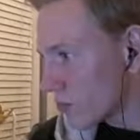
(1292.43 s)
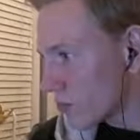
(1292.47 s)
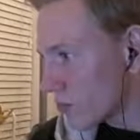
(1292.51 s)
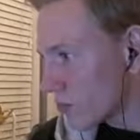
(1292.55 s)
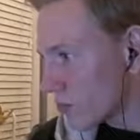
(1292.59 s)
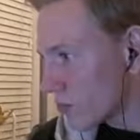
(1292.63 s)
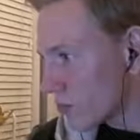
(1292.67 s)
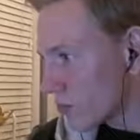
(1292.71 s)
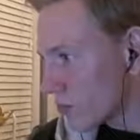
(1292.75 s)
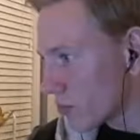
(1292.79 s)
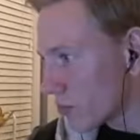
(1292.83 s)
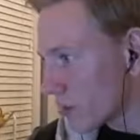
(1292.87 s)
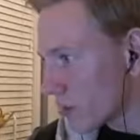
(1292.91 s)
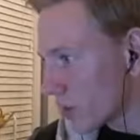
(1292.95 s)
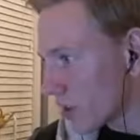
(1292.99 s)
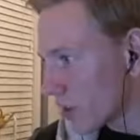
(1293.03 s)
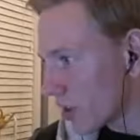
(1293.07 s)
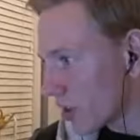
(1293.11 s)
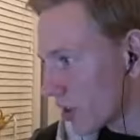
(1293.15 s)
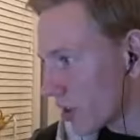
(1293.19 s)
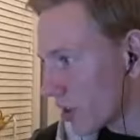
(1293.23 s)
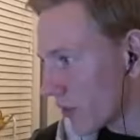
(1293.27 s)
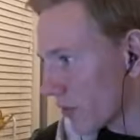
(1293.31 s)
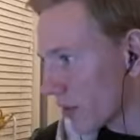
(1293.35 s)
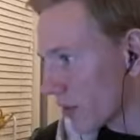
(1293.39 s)
You can't even
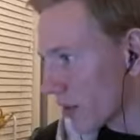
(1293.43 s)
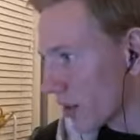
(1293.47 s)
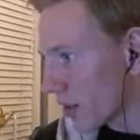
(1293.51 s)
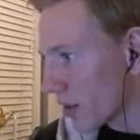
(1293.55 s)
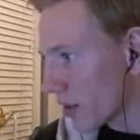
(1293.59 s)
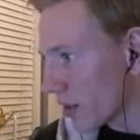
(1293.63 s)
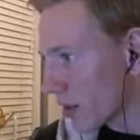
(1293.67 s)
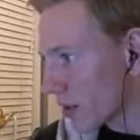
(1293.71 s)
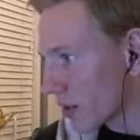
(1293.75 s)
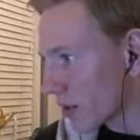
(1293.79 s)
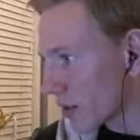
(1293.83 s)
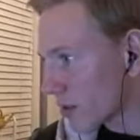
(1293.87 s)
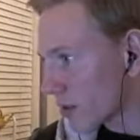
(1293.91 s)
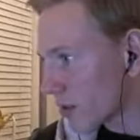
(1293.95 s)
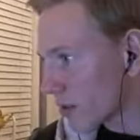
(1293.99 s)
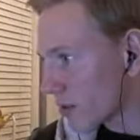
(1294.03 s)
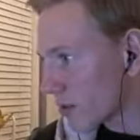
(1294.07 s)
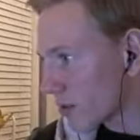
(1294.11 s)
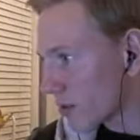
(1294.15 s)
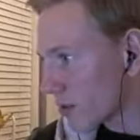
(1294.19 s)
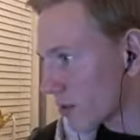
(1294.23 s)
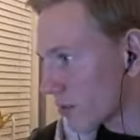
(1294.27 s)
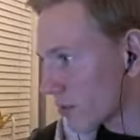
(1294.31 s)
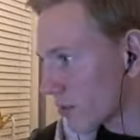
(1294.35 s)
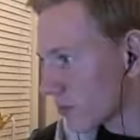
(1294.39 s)
edit it.
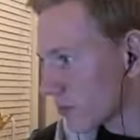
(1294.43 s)
What the